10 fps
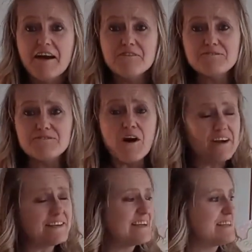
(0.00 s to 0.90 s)
And
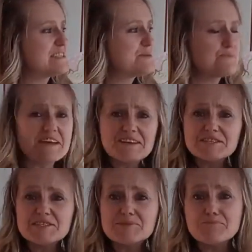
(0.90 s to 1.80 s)
finally, spring
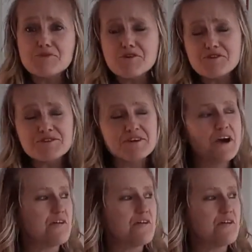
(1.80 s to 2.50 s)
has sprung,